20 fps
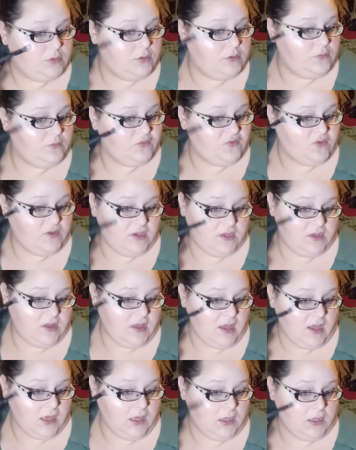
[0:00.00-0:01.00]
See
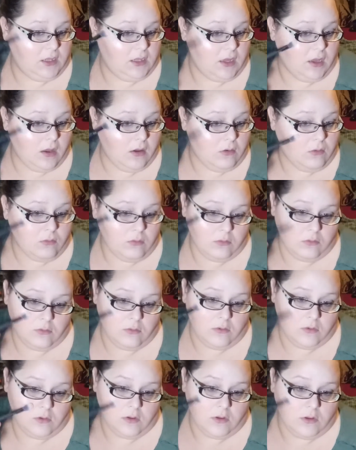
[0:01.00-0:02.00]
that glow?
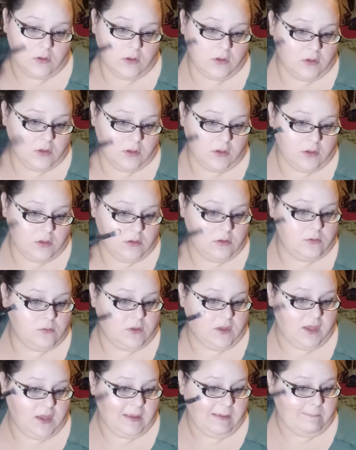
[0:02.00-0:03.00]
You
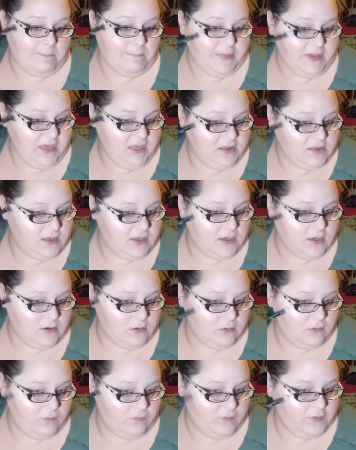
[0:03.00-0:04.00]
can't beat that
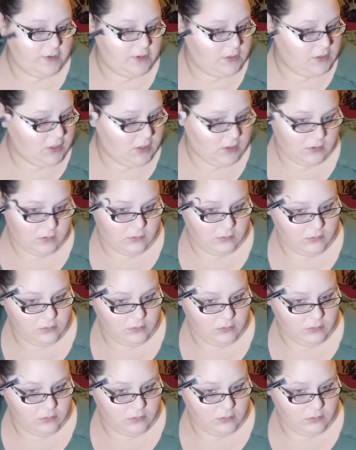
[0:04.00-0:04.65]
Ofra glow.